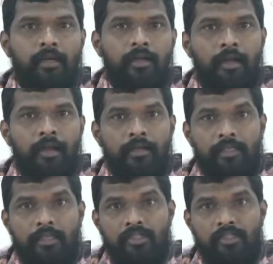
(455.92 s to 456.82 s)
and
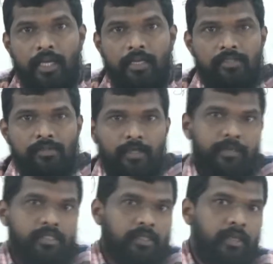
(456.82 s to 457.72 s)
intangible
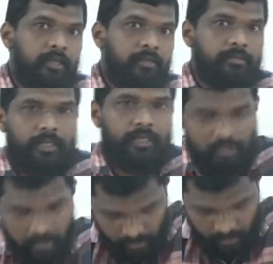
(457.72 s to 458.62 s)
means can't touch,